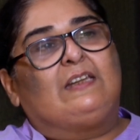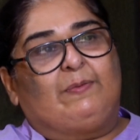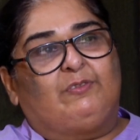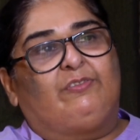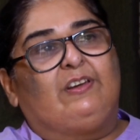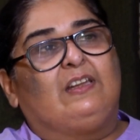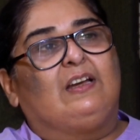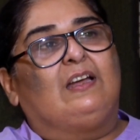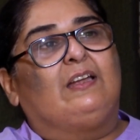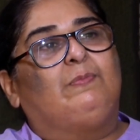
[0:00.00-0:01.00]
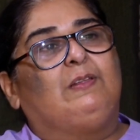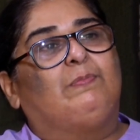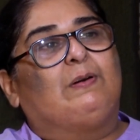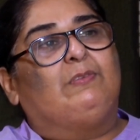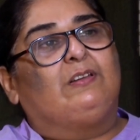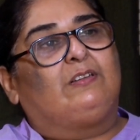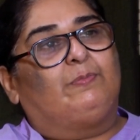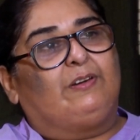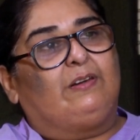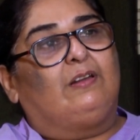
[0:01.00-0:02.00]
Times of India had been published, a
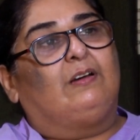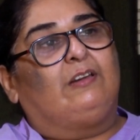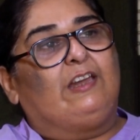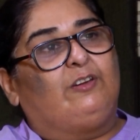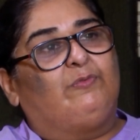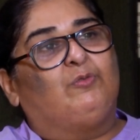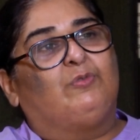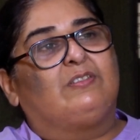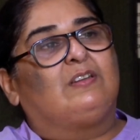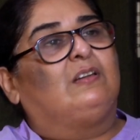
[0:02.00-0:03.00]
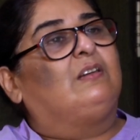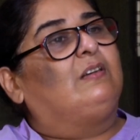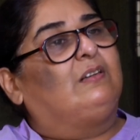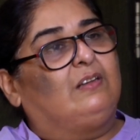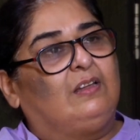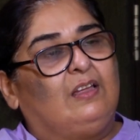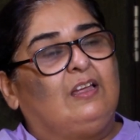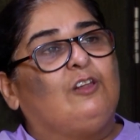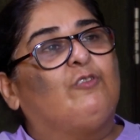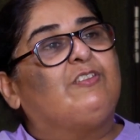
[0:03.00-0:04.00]
print, an interview was done. In
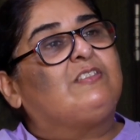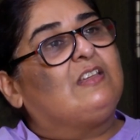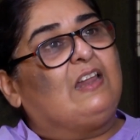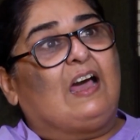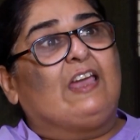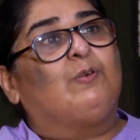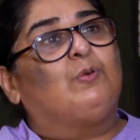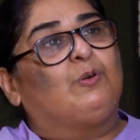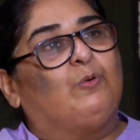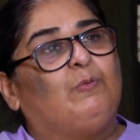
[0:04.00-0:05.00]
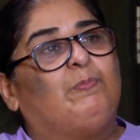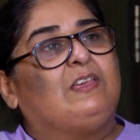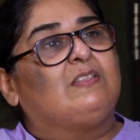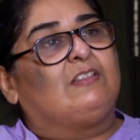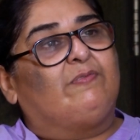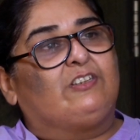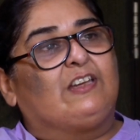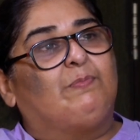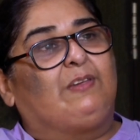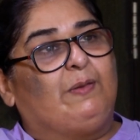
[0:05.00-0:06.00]
L'Officiel, I wrote a whole piece in which
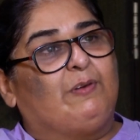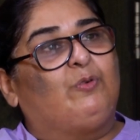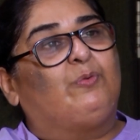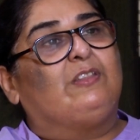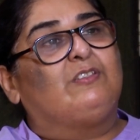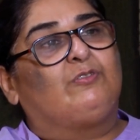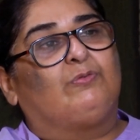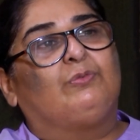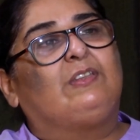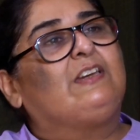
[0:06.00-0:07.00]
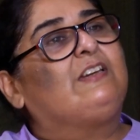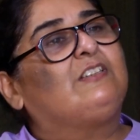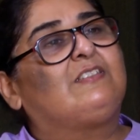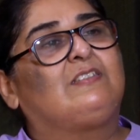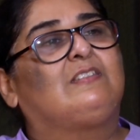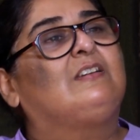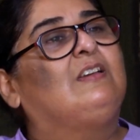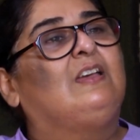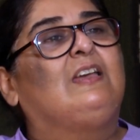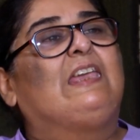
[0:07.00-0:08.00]
I came out with this truth, and it just
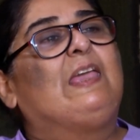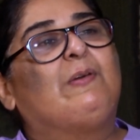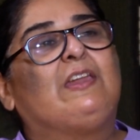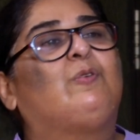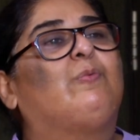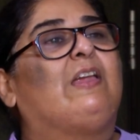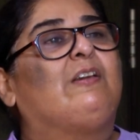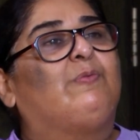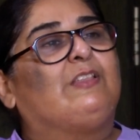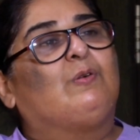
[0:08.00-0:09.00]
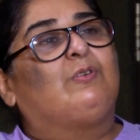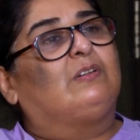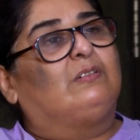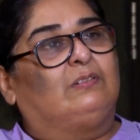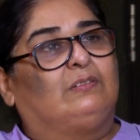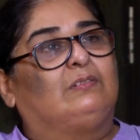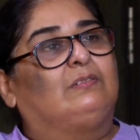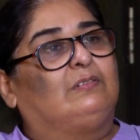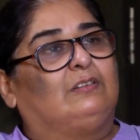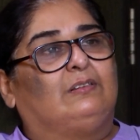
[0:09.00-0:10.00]
came and it went without a,
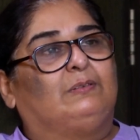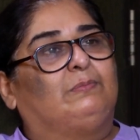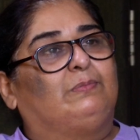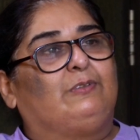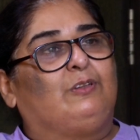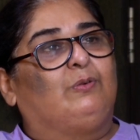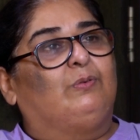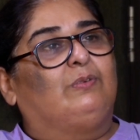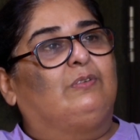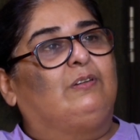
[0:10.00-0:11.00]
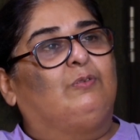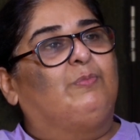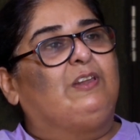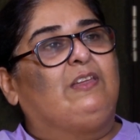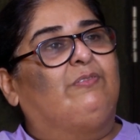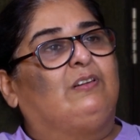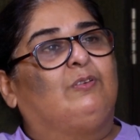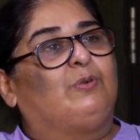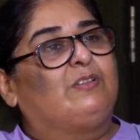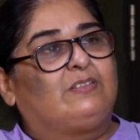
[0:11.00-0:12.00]
uh, you know, nobody even
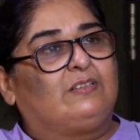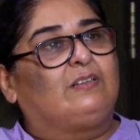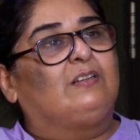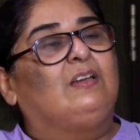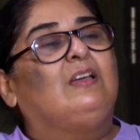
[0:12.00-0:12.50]
noticed it.